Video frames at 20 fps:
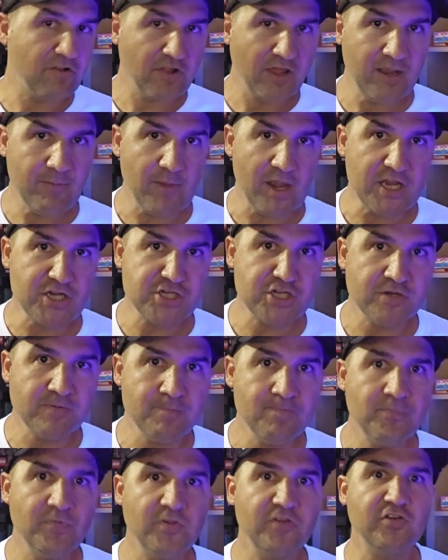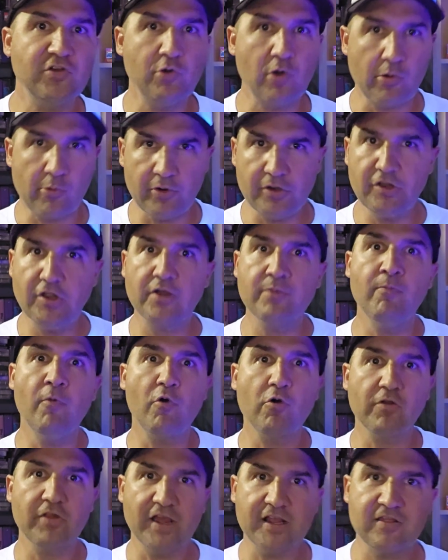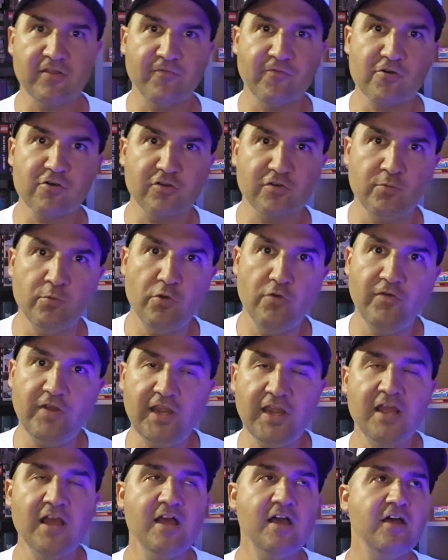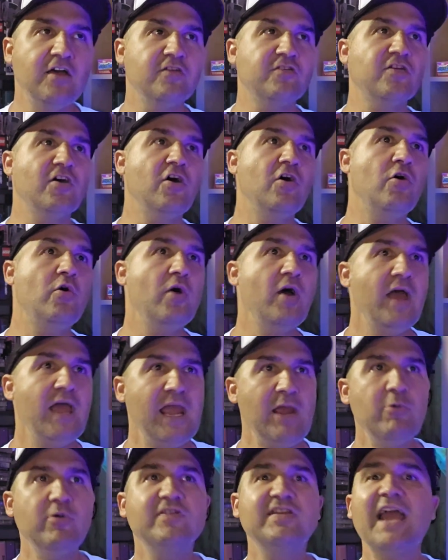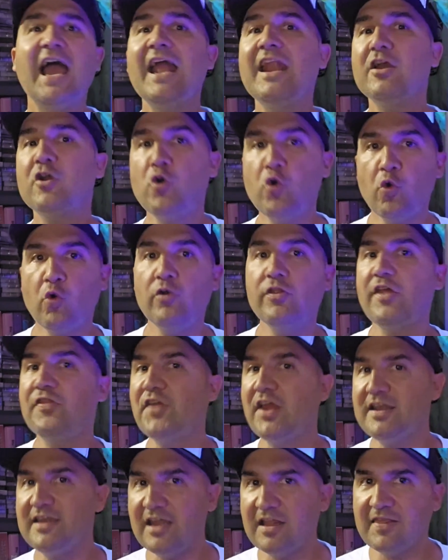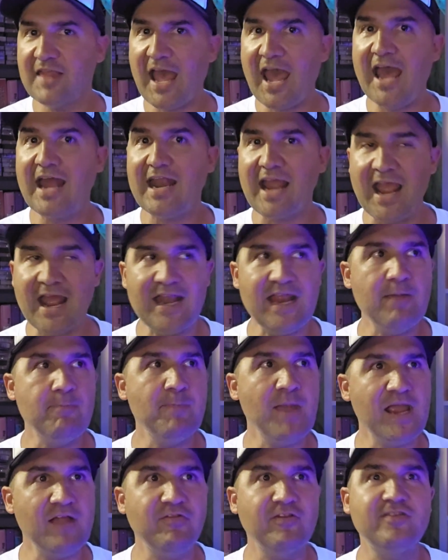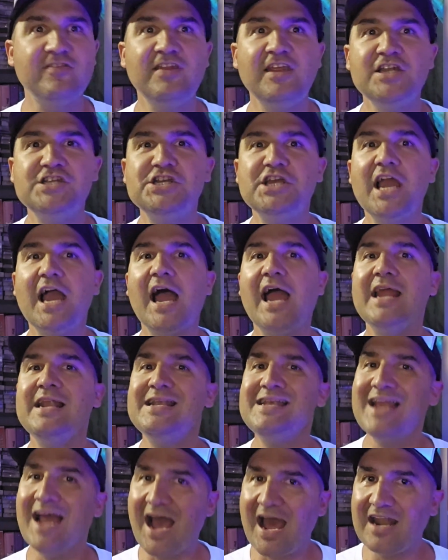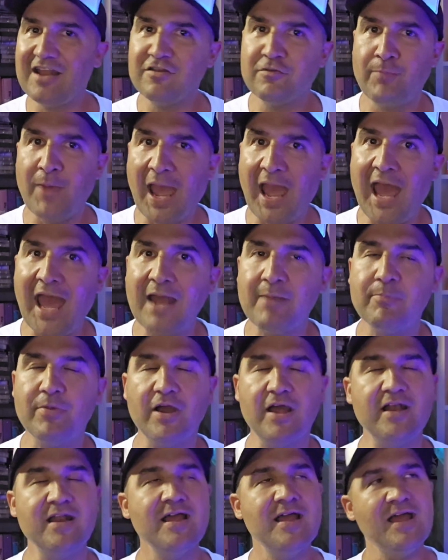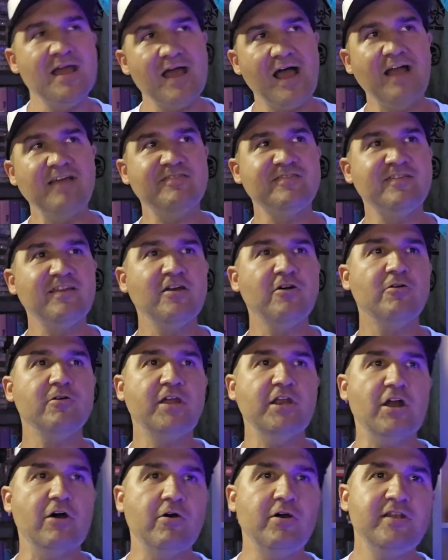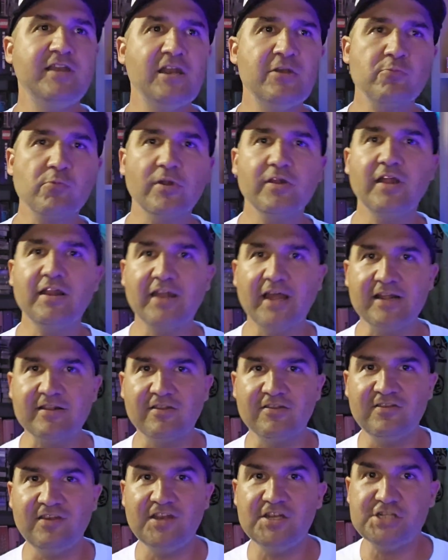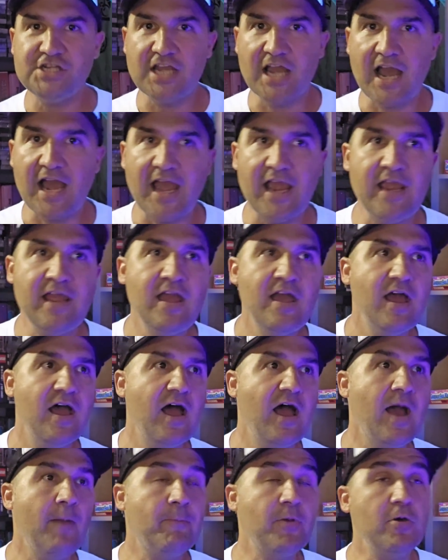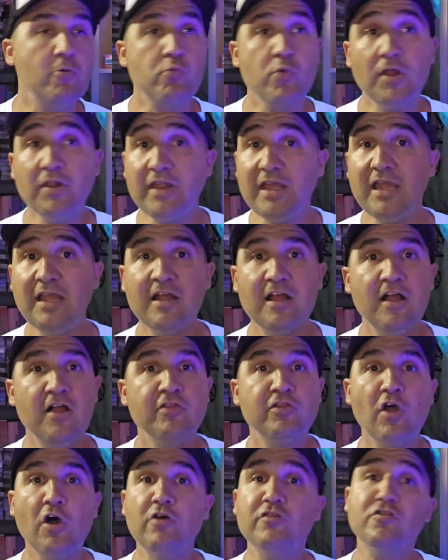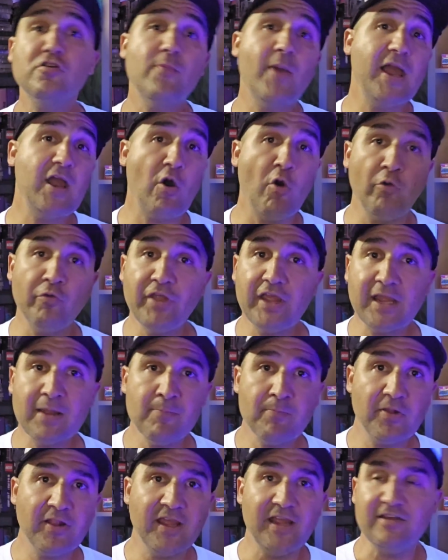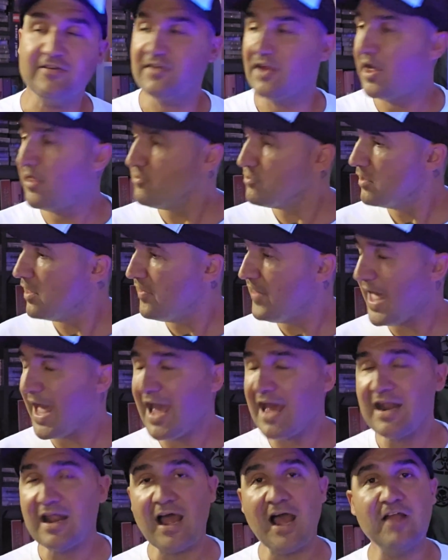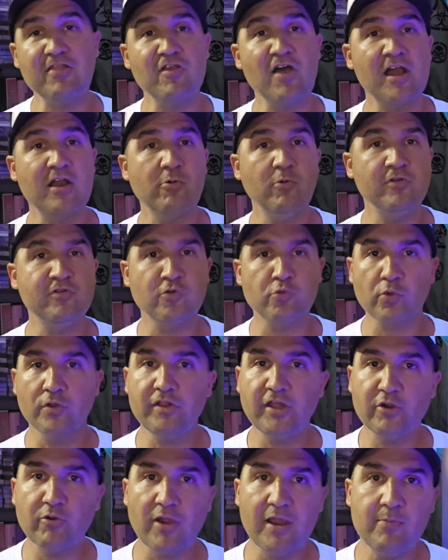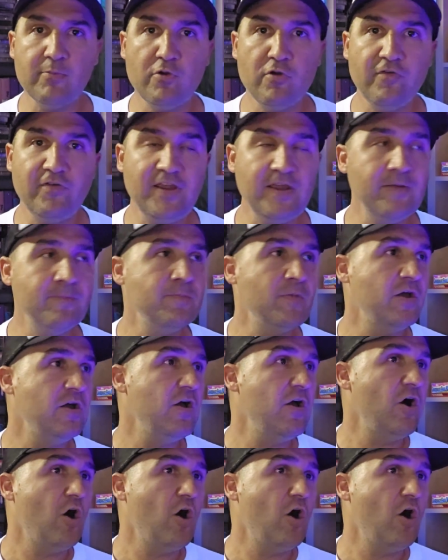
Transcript: claymation, so it would look more like the first movie. So it was kind of cool that they did that, and it made the CGI not as bad, but I still, didn't really like the CGI. But really, those are my only complaints. Other than that, I thought it was a really great movie.